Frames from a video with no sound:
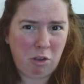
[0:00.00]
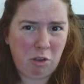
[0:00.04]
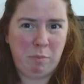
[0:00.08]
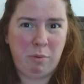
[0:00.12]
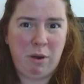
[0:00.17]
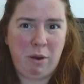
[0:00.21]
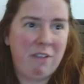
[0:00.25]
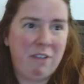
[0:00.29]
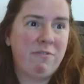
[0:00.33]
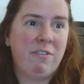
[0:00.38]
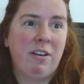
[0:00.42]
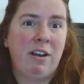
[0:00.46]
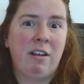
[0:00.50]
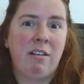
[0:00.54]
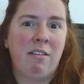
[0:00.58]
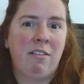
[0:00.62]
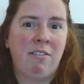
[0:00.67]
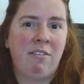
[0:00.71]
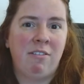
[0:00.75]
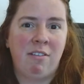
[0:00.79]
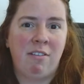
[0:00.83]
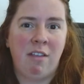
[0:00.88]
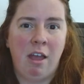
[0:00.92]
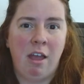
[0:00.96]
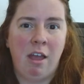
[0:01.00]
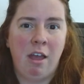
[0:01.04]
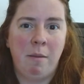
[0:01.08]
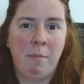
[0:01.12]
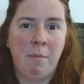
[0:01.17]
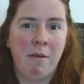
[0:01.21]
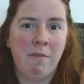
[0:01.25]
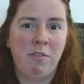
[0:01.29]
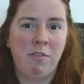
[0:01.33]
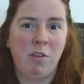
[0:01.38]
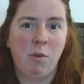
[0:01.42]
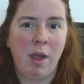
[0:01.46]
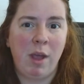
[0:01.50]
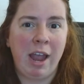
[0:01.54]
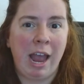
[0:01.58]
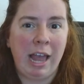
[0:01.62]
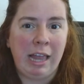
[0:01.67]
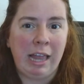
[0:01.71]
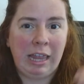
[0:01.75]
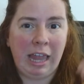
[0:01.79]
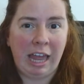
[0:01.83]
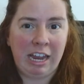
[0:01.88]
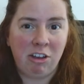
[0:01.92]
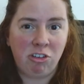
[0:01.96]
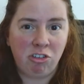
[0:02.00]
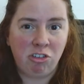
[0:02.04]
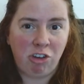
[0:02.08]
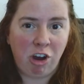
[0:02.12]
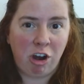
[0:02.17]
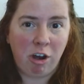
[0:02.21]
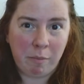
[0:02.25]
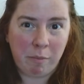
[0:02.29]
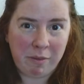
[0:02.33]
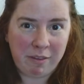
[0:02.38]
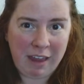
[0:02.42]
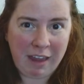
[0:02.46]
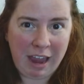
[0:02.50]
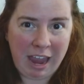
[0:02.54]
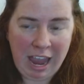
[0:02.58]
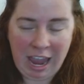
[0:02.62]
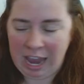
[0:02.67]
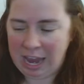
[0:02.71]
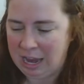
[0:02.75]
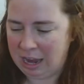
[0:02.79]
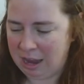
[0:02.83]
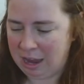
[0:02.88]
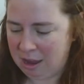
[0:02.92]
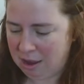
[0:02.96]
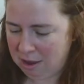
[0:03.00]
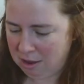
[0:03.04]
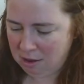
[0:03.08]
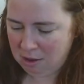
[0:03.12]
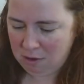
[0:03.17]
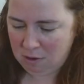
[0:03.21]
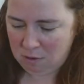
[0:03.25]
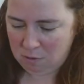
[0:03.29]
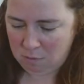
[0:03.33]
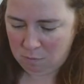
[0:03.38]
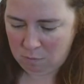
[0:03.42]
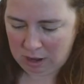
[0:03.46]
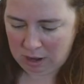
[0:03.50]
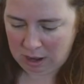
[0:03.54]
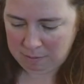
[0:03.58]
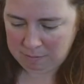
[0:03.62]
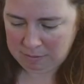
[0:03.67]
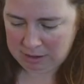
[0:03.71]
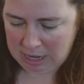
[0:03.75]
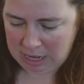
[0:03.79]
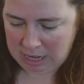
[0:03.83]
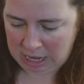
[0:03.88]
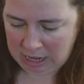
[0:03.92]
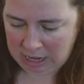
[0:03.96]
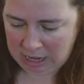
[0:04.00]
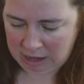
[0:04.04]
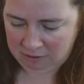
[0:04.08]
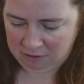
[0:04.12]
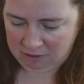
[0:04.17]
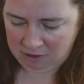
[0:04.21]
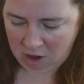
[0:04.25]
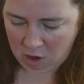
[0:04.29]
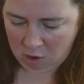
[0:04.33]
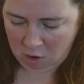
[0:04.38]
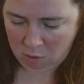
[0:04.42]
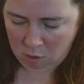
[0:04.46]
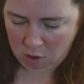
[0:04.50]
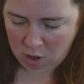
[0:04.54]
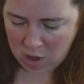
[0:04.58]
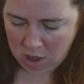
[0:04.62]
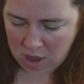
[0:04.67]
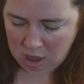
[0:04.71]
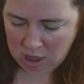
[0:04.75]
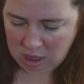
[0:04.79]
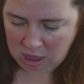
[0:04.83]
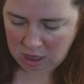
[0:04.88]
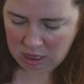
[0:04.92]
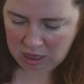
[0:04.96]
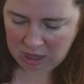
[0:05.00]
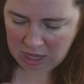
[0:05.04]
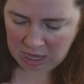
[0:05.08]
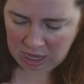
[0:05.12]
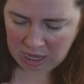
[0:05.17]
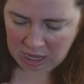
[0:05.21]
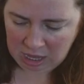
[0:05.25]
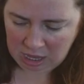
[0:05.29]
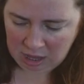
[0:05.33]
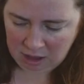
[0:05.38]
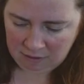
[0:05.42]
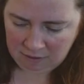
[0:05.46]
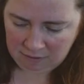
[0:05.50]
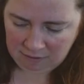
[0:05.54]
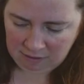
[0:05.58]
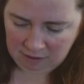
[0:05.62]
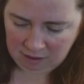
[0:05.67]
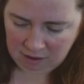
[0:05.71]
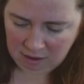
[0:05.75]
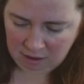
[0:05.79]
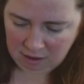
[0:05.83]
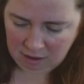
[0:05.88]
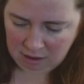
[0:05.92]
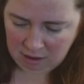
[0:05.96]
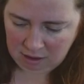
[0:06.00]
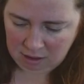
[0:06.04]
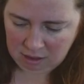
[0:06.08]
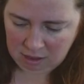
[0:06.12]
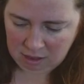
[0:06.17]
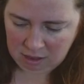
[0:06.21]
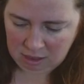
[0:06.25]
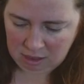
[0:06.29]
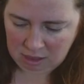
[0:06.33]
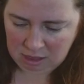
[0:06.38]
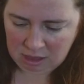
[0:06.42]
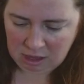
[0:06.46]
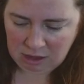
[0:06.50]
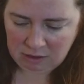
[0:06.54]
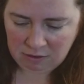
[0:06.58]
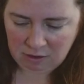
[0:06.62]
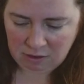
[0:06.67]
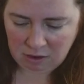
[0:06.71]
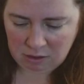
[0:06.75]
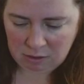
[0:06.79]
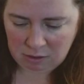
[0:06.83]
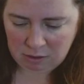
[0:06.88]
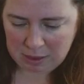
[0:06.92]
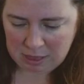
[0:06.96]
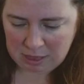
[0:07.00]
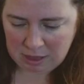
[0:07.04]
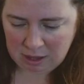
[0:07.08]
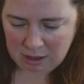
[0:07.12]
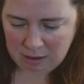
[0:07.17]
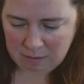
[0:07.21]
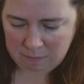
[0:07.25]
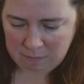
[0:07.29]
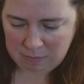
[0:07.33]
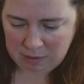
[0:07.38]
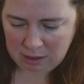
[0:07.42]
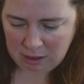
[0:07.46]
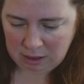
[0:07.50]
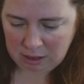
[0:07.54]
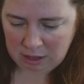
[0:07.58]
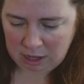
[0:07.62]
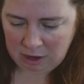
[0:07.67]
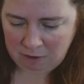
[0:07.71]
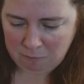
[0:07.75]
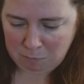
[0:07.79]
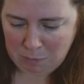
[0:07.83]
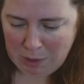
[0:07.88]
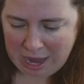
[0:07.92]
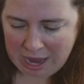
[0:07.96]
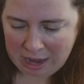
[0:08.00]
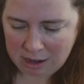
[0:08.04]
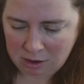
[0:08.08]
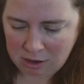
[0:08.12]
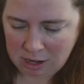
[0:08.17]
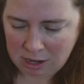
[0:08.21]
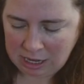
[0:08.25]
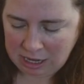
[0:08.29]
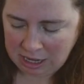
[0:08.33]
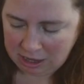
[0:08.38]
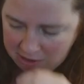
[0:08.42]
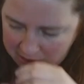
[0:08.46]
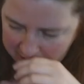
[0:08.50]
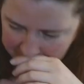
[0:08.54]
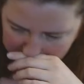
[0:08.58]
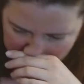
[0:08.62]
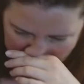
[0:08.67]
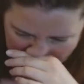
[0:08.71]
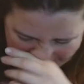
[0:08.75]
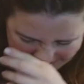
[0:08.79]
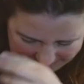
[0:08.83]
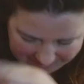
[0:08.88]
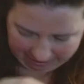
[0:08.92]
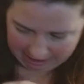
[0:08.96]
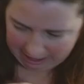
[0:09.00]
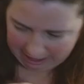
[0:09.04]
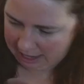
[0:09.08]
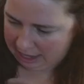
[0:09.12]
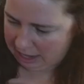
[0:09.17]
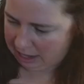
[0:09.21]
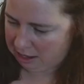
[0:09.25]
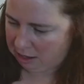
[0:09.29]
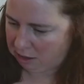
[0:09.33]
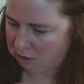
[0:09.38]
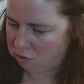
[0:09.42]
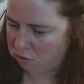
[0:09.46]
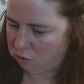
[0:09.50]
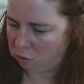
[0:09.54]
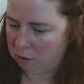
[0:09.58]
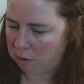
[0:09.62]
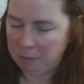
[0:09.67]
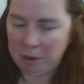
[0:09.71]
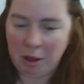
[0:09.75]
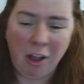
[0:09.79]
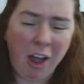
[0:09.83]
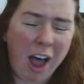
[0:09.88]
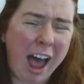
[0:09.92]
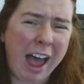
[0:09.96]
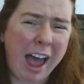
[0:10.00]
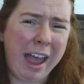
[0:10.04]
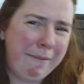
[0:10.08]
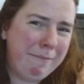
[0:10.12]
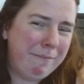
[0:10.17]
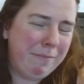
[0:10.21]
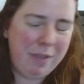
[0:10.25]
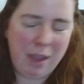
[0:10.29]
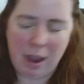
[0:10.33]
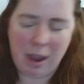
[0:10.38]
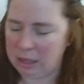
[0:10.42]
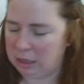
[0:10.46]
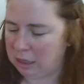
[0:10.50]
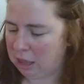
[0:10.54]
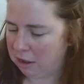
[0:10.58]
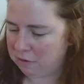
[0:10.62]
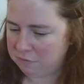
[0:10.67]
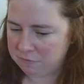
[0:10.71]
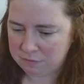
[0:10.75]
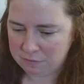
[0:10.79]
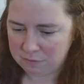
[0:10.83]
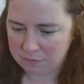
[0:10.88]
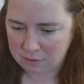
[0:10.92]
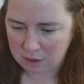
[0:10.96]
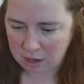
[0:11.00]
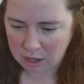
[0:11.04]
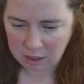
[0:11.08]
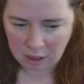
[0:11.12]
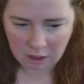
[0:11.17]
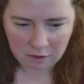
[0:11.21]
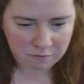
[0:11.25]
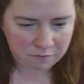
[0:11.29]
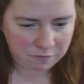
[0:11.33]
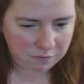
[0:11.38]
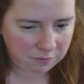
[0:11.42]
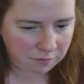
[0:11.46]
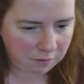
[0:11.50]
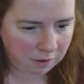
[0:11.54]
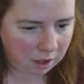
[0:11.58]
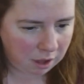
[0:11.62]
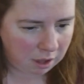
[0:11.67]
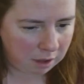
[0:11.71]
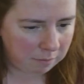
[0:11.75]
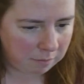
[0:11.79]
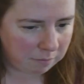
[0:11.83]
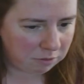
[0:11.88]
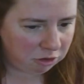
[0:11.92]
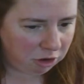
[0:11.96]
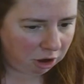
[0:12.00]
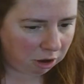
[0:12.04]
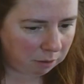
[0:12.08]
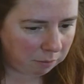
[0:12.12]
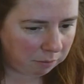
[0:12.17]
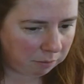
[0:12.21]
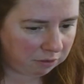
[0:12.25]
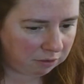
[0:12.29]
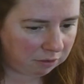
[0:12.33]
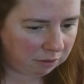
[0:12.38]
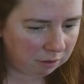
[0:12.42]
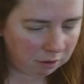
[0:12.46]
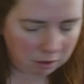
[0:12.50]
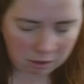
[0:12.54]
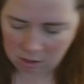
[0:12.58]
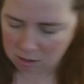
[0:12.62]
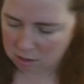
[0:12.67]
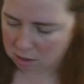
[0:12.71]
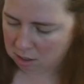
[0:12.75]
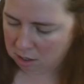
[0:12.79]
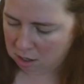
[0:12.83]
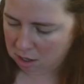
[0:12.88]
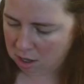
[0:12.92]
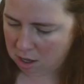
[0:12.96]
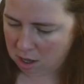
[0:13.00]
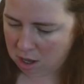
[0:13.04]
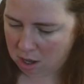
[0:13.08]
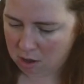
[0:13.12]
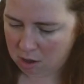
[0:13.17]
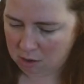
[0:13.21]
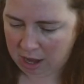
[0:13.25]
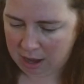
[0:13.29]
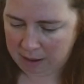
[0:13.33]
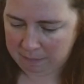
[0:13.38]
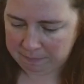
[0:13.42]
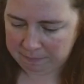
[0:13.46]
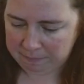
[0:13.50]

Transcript: preference um, of the way I like charms to hang when I'm knitting. So these, these, but the, the leaf pattern in here is lacy and adorable. I, I love, I love um, charms. Okay.